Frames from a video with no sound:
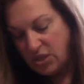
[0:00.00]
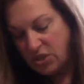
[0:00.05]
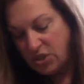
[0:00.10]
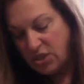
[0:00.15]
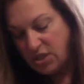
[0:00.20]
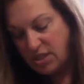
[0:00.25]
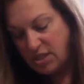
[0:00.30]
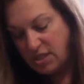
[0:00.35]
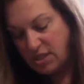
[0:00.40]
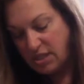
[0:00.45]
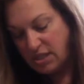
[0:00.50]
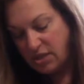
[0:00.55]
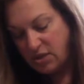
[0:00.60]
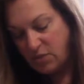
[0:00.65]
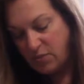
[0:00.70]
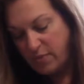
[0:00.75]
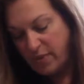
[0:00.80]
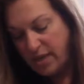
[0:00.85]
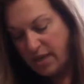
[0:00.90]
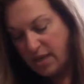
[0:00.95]
Just a
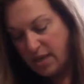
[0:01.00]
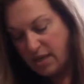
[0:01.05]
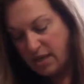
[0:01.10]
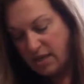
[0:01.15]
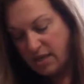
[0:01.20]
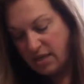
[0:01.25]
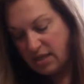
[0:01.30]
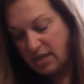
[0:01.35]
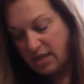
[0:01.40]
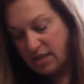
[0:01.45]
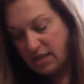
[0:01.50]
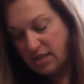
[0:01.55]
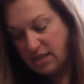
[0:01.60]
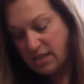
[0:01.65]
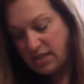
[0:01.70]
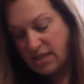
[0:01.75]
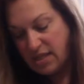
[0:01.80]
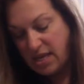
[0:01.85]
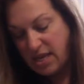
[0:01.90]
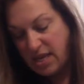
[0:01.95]
little bit to
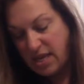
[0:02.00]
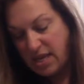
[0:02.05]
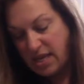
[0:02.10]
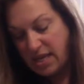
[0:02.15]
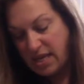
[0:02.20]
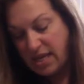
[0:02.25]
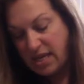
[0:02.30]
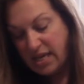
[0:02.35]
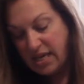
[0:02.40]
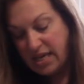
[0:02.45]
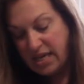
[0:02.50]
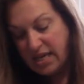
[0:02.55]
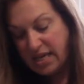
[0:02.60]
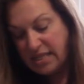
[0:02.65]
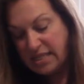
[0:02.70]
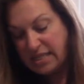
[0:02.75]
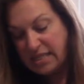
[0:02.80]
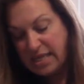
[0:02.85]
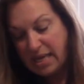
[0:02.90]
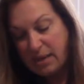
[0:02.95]
say
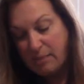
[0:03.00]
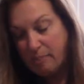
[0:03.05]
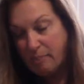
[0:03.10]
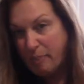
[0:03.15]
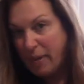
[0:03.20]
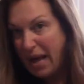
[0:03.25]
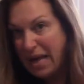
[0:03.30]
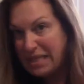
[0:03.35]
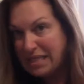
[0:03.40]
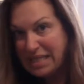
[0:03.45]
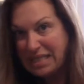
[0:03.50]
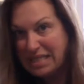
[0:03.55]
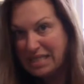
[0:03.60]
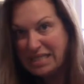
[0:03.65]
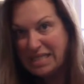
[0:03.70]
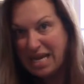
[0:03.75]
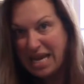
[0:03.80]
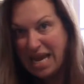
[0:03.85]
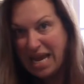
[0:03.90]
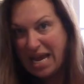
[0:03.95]
it's St. Patty's
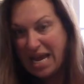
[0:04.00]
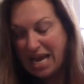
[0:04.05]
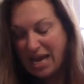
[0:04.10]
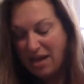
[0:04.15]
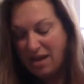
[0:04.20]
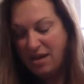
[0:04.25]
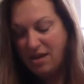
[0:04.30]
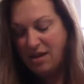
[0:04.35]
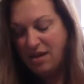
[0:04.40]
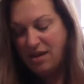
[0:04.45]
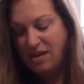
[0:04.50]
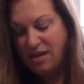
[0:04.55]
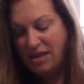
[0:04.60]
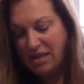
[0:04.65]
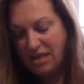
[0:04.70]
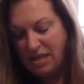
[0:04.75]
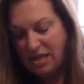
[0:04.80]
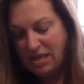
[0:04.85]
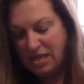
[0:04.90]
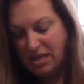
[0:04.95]
Day.
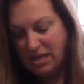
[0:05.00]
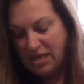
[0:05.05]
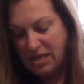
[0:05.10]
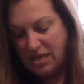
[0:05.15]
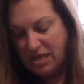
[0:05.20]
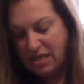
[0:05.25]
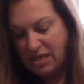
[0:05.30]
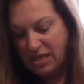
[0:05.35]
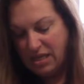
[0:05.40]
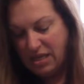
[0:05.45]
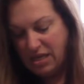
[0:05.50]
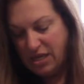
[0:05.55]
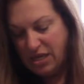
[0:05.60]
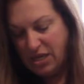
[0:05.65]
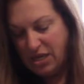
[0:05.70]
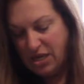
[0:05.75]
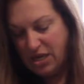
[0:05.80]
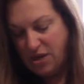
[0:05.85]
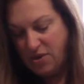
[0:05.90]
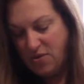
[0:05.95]
There you
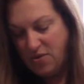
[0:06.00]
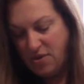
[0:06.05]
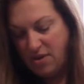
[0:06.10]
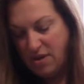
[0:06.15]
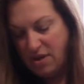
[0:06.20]
go.